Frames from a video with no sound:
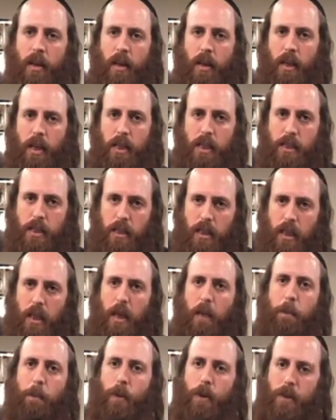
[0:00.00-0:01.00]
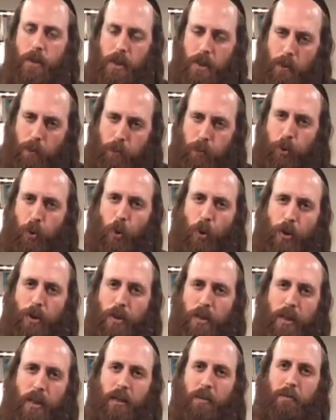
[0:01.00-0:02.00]
He's keep on
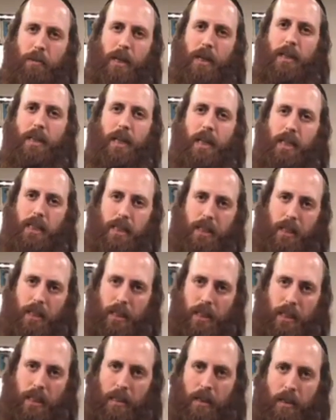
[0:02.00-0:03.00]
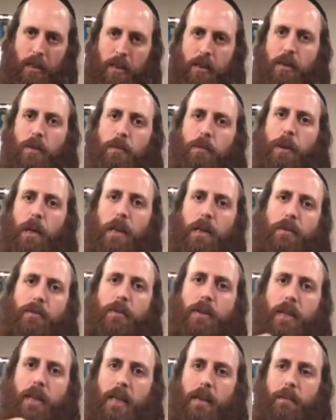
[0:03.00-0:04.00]
supporting my destiny to believe
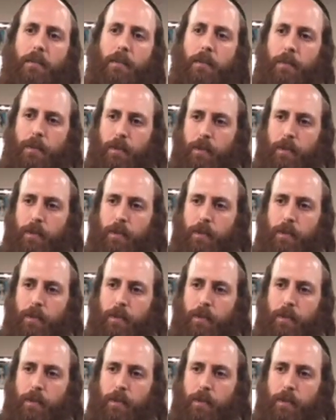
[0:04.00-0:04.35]
in Him.